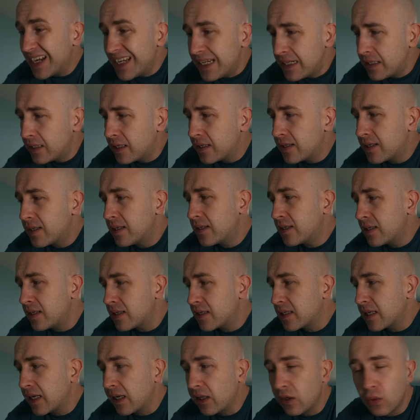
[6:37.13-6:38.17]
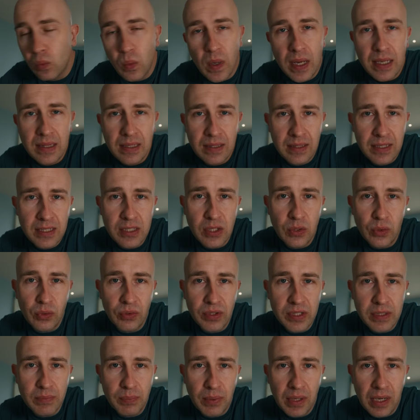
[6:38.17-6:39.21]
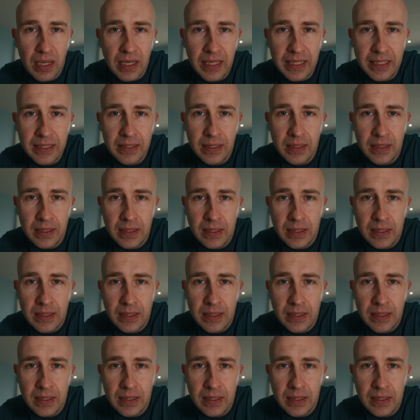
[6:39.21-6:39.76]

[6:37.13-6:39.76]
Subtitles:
inconsistency in the way that this law is applied.